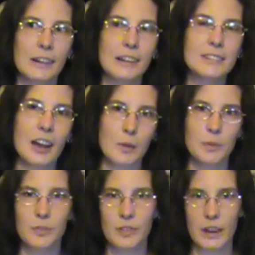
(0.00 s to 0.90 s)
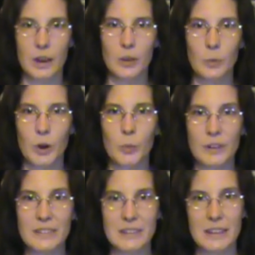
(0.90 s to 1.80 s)
a type of thing where
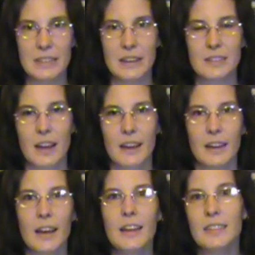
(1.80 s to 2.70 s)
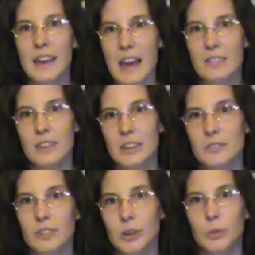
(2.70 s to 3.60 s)
we see things like the
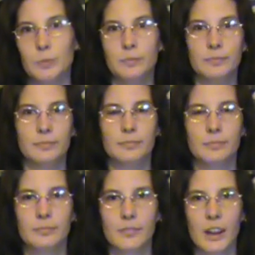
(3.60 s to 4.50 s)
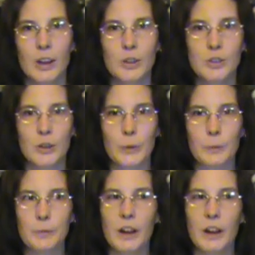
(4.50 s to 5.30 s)
avian flu. So